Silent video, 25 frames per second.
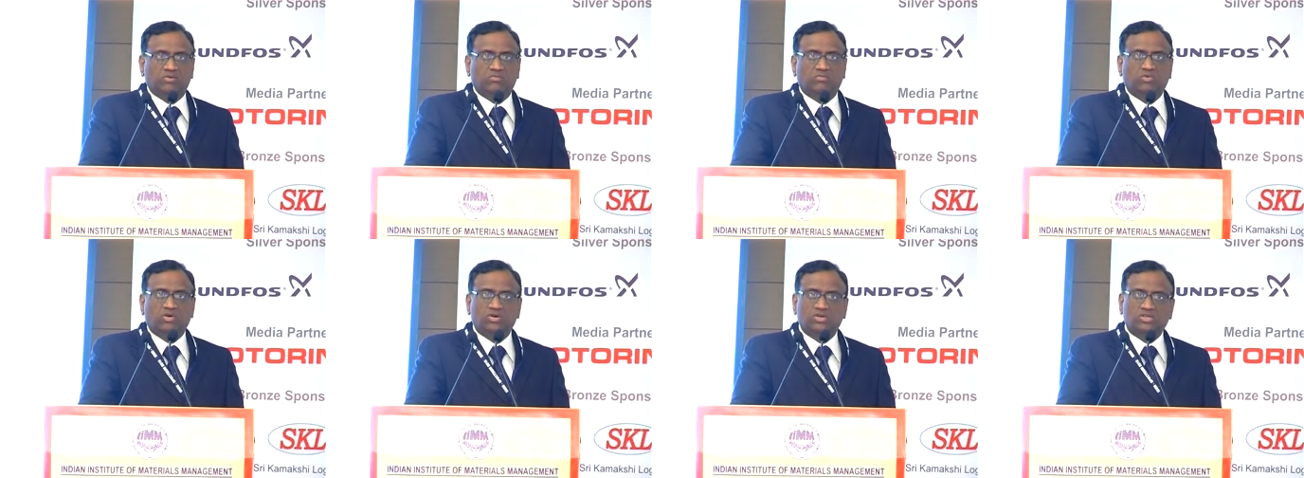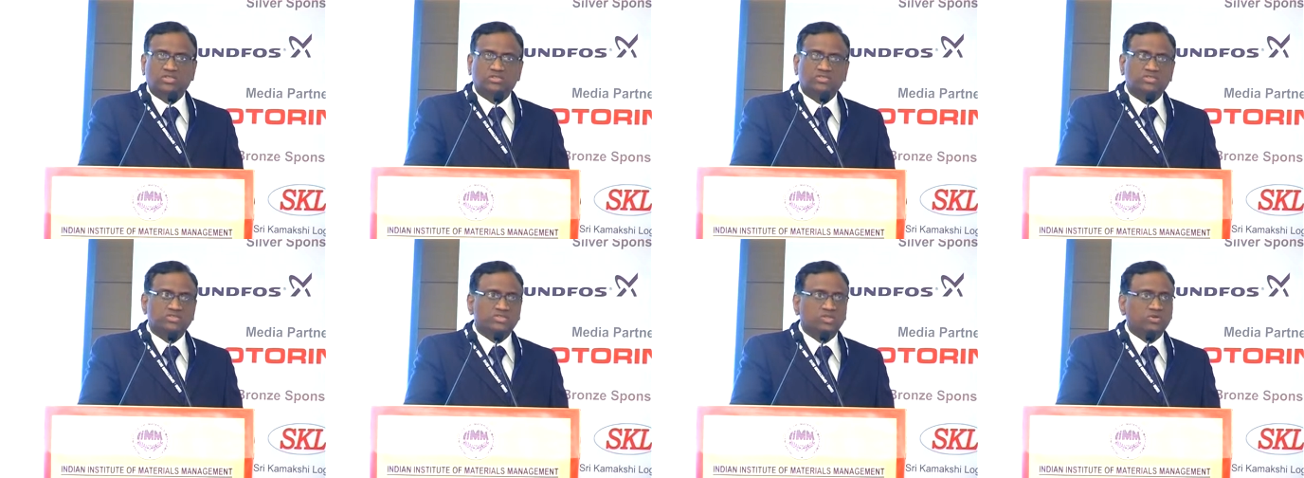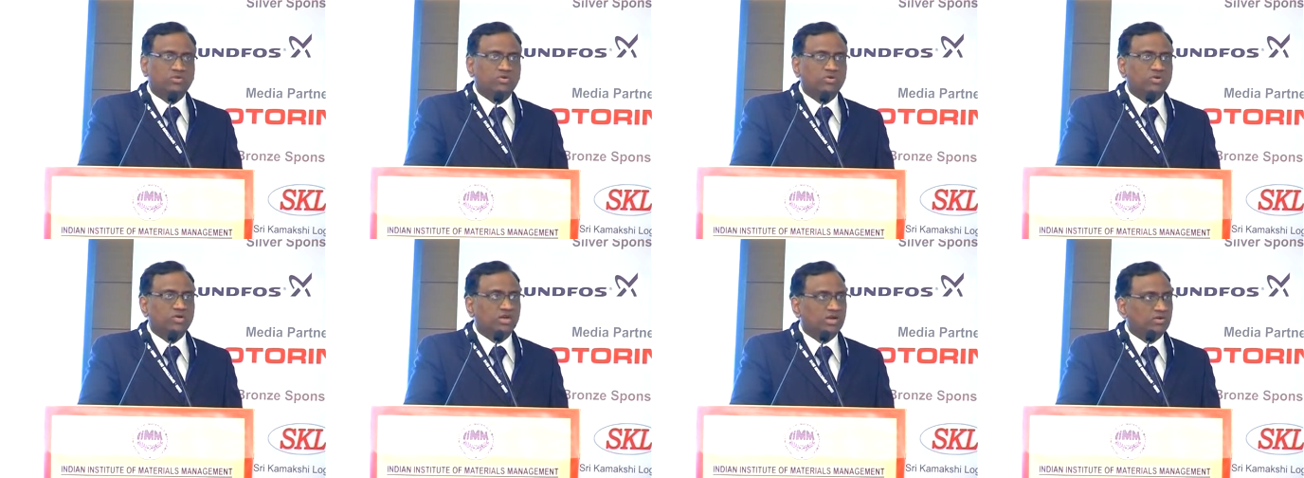what others are
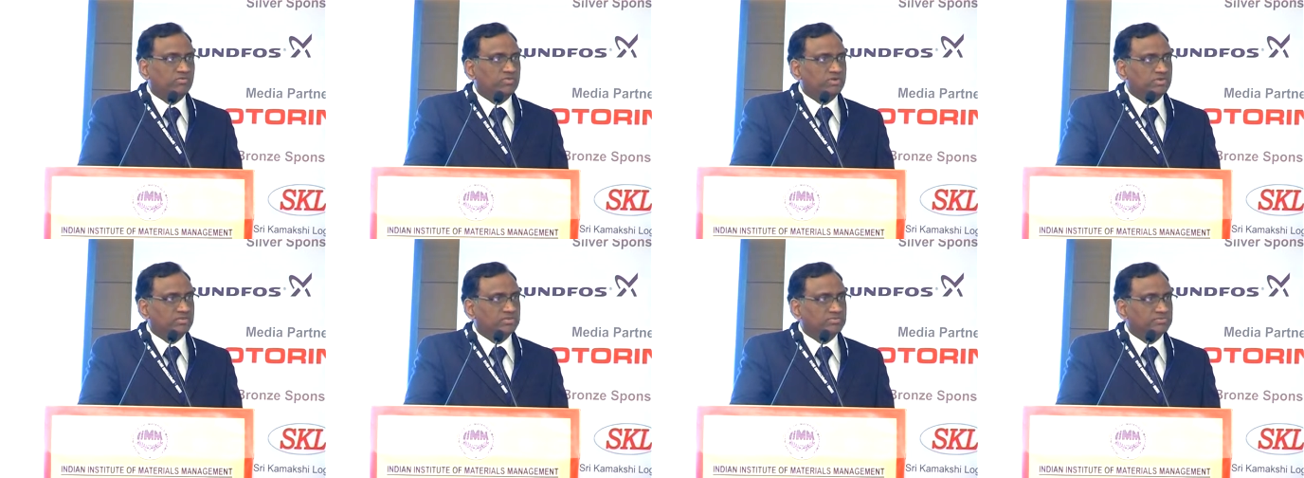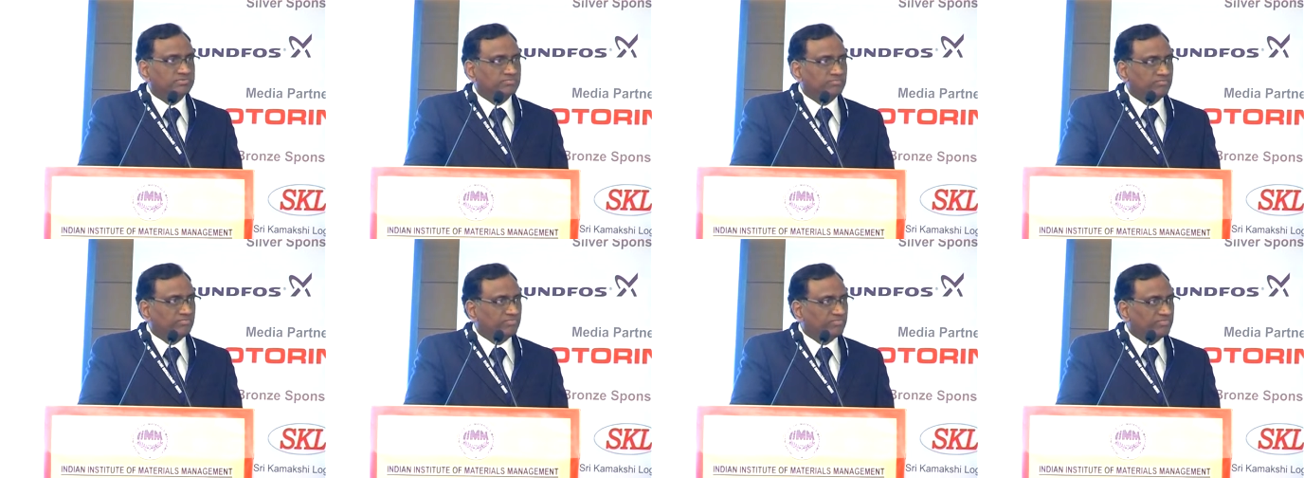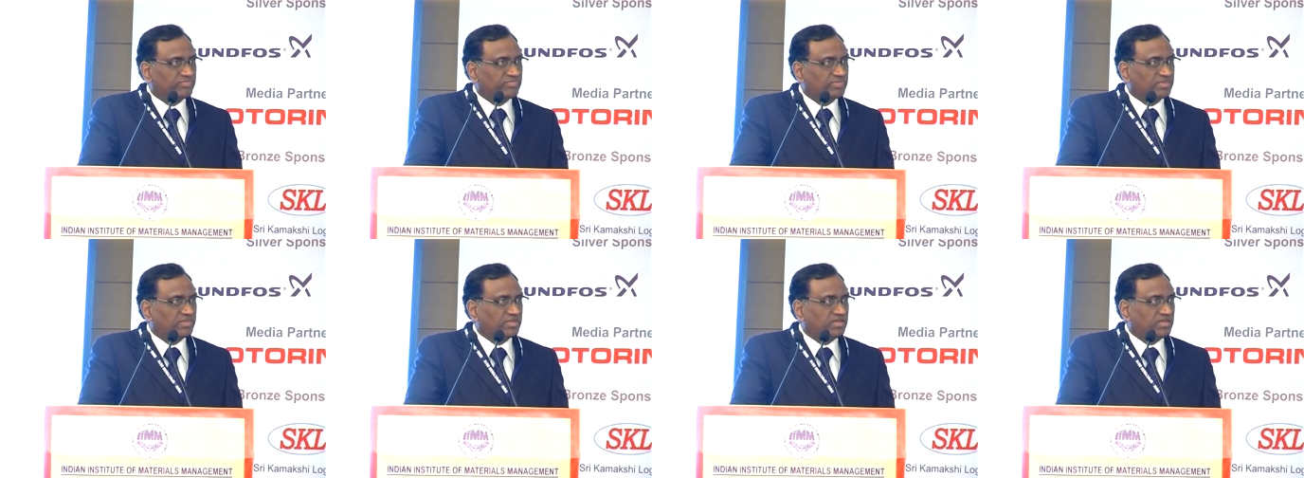going to have it.
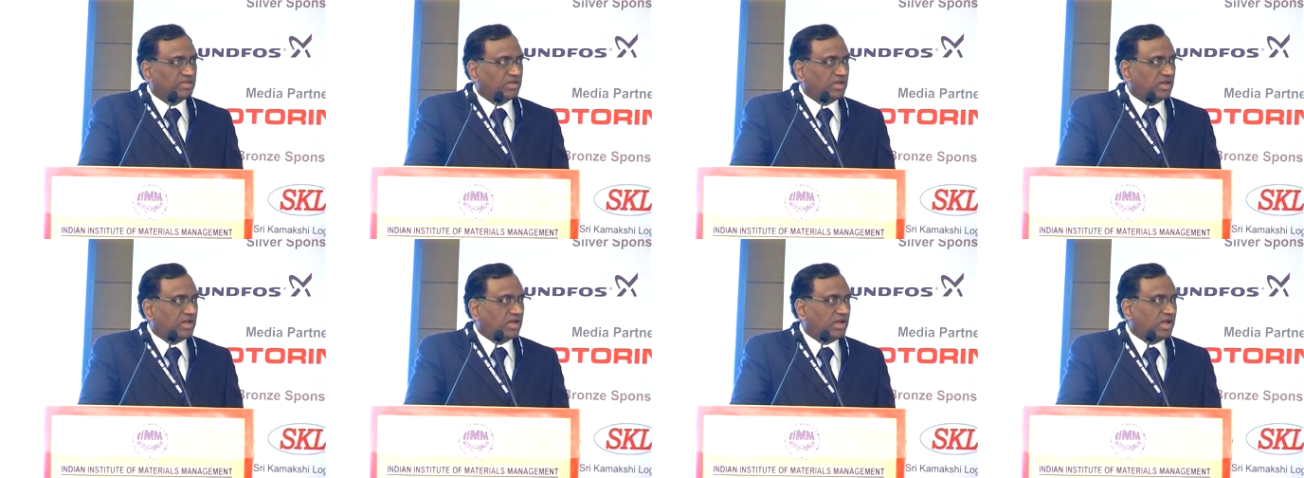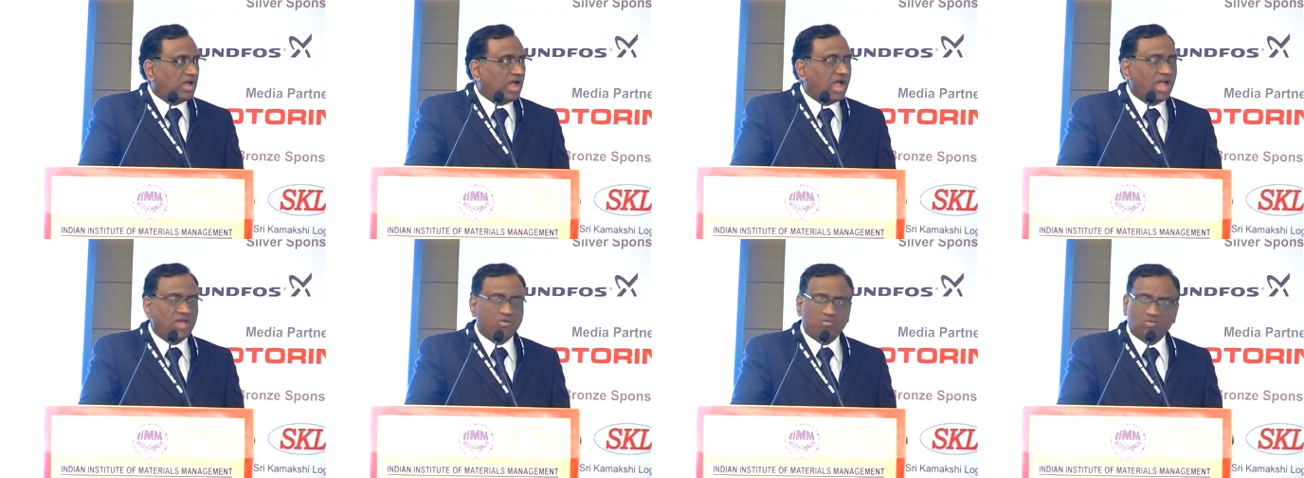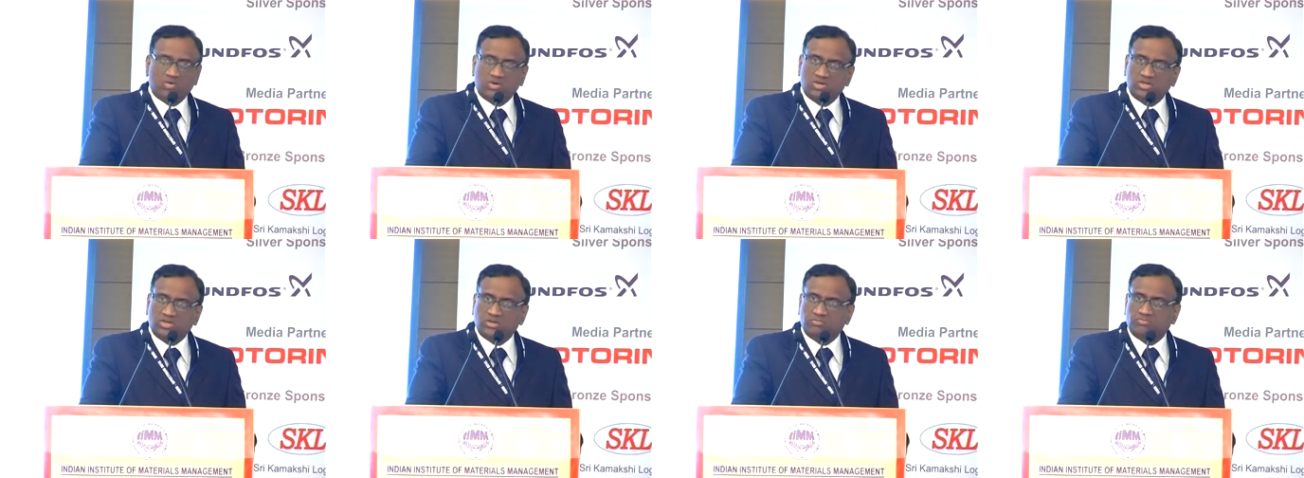I
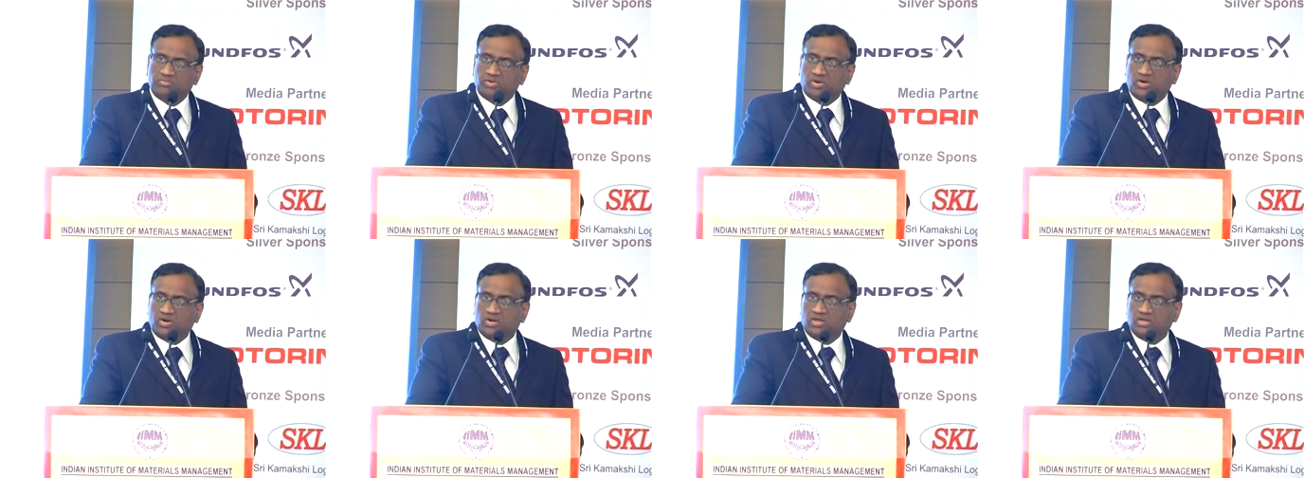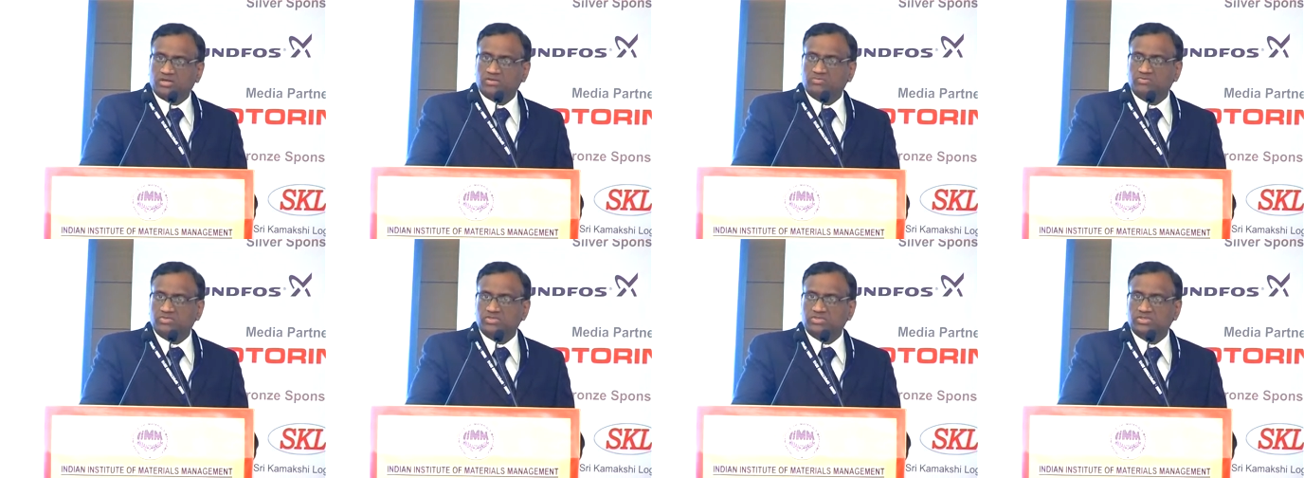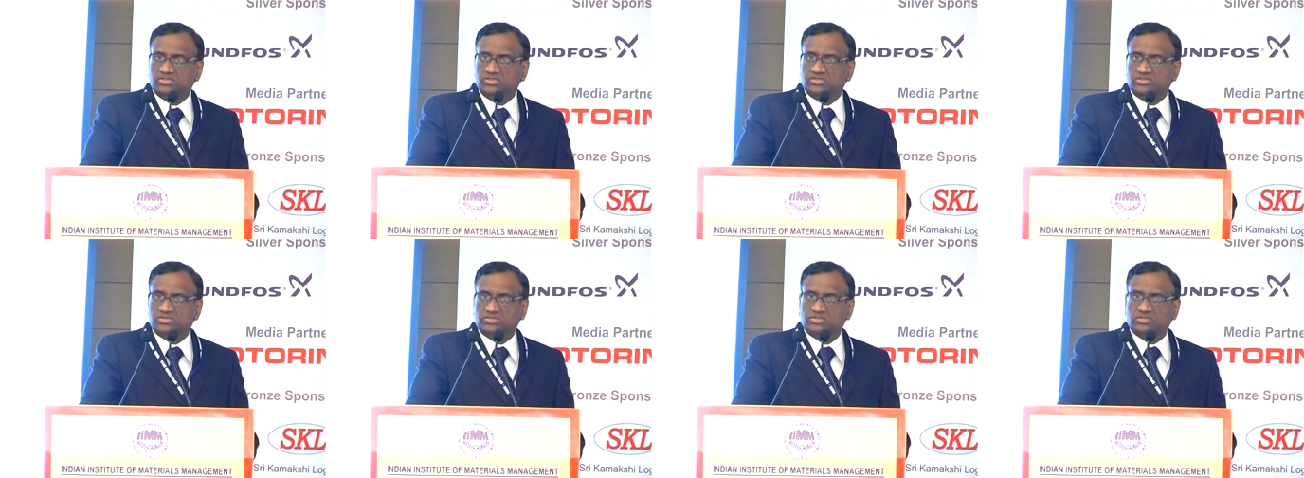want a product which
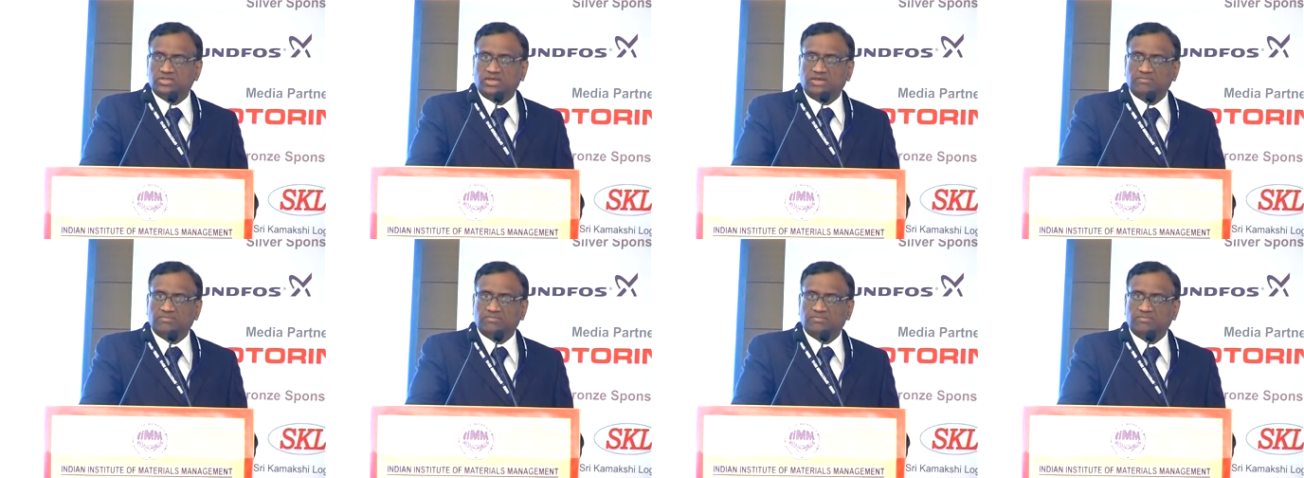is